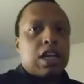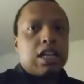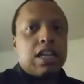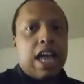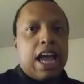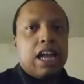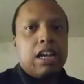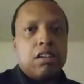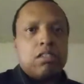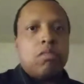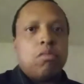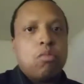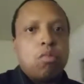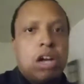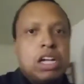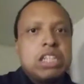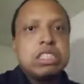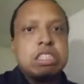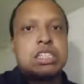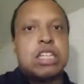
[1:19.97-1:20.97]
that
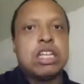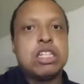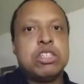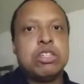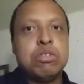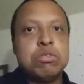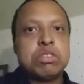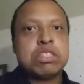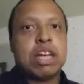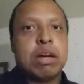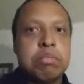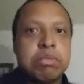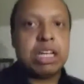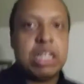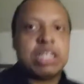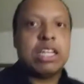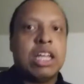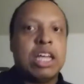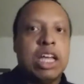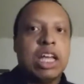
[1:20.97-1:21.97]
runs into
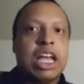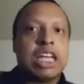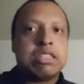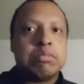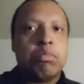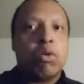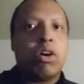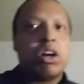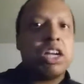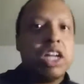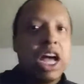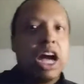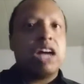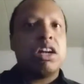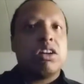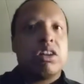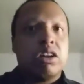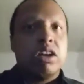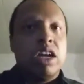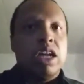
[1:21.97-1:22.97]
something that's more
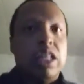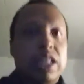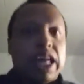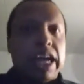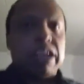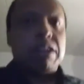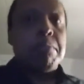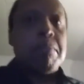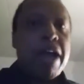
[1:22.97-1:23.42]
younger, like a